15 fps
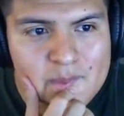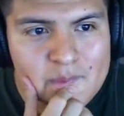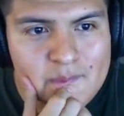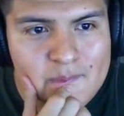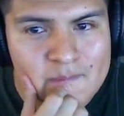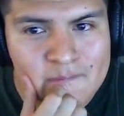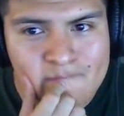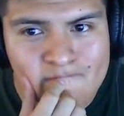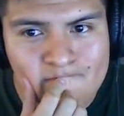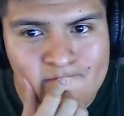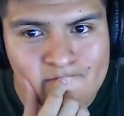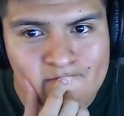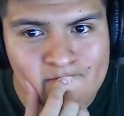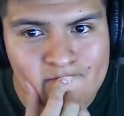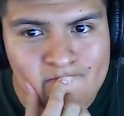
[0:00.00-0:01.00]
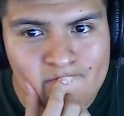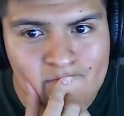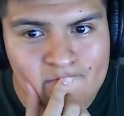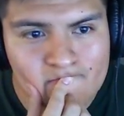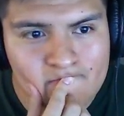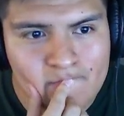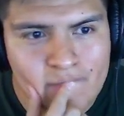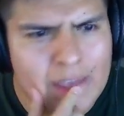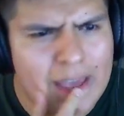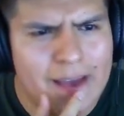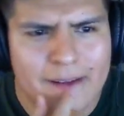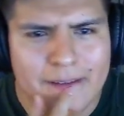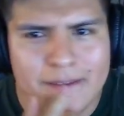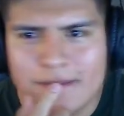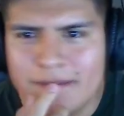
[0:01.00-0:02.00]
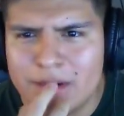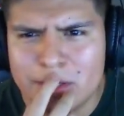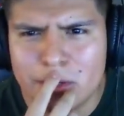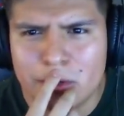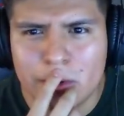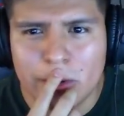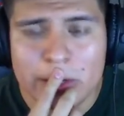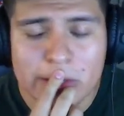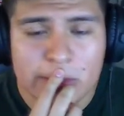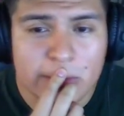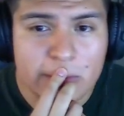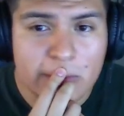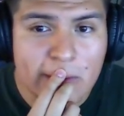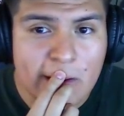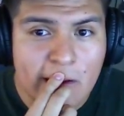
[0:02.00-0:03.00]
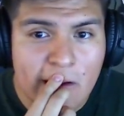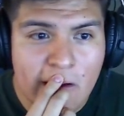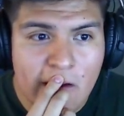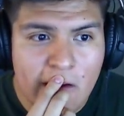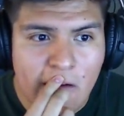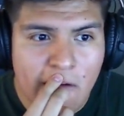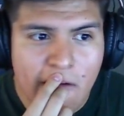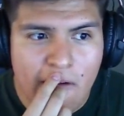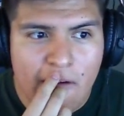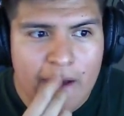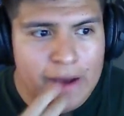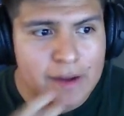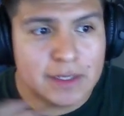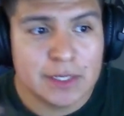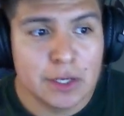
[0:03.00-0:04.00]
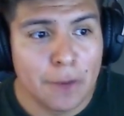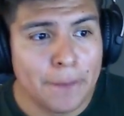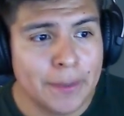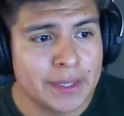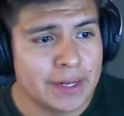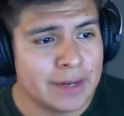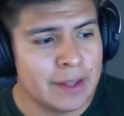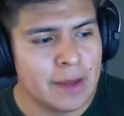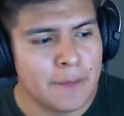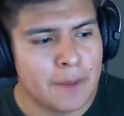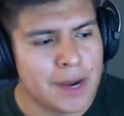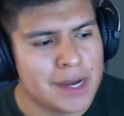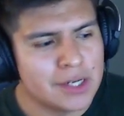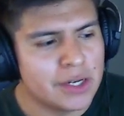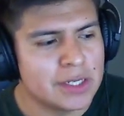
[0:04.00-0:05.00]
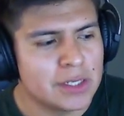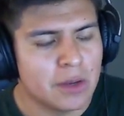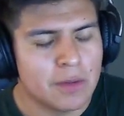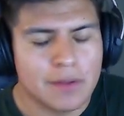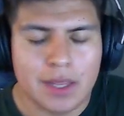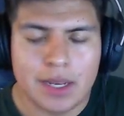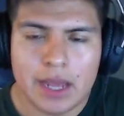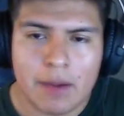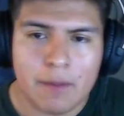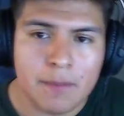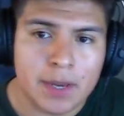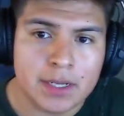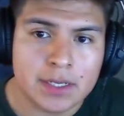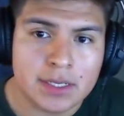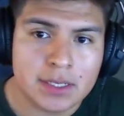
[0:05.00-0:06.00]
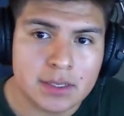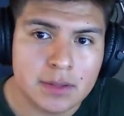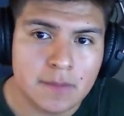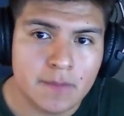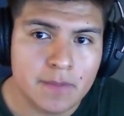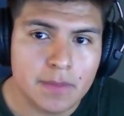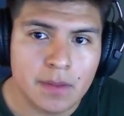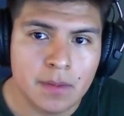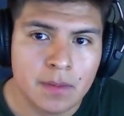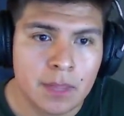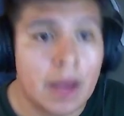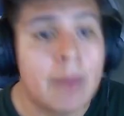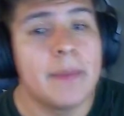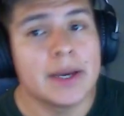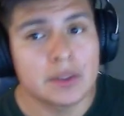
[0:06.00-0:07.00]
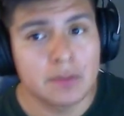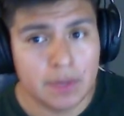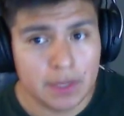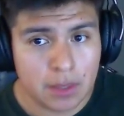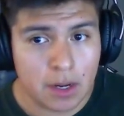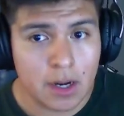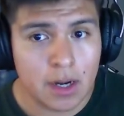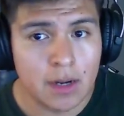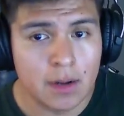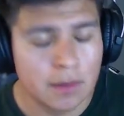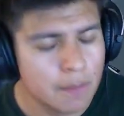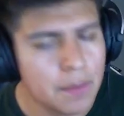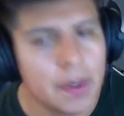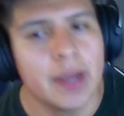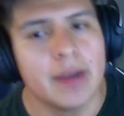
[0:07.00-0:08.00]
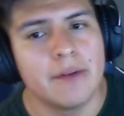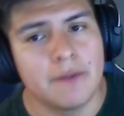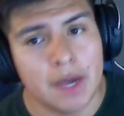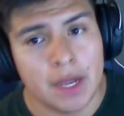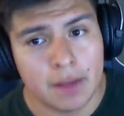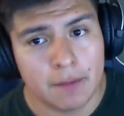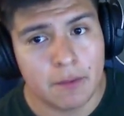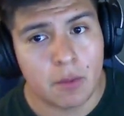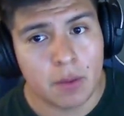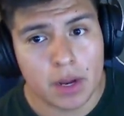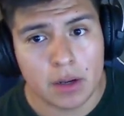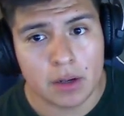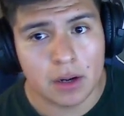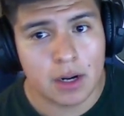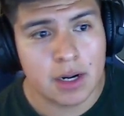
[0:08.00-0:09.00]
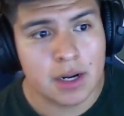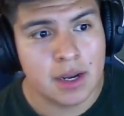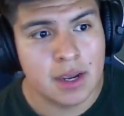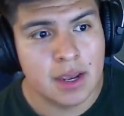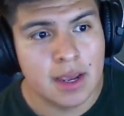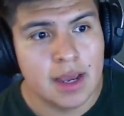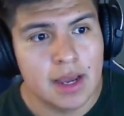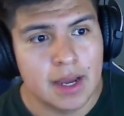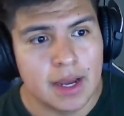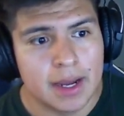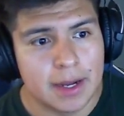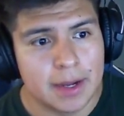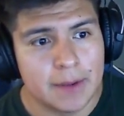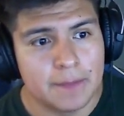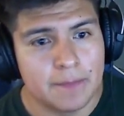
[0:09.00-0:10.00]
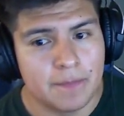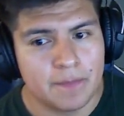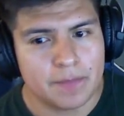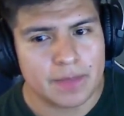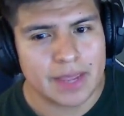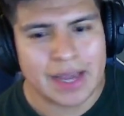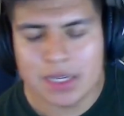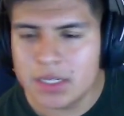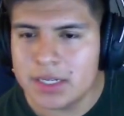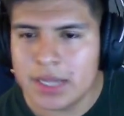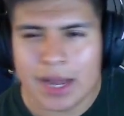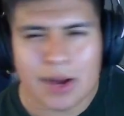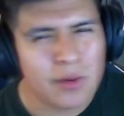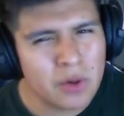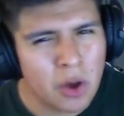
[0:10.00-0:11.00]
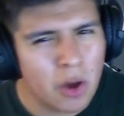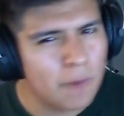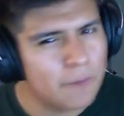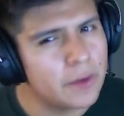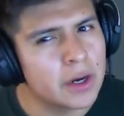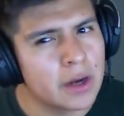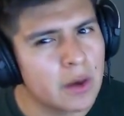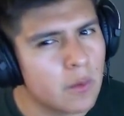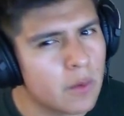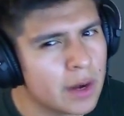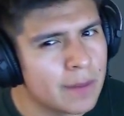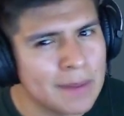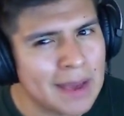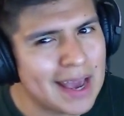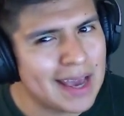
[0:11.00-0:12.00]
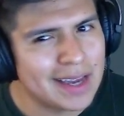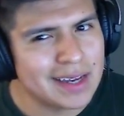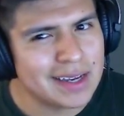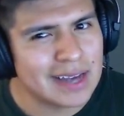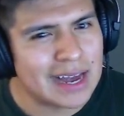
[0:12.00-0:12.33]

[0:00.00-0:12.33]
Mm. Yeah, there's no question. I'll still put the Padres over the Diamondbacks. The Diamondbacks will be third, but fighting for wild card. I don't know if they're gonna run it back.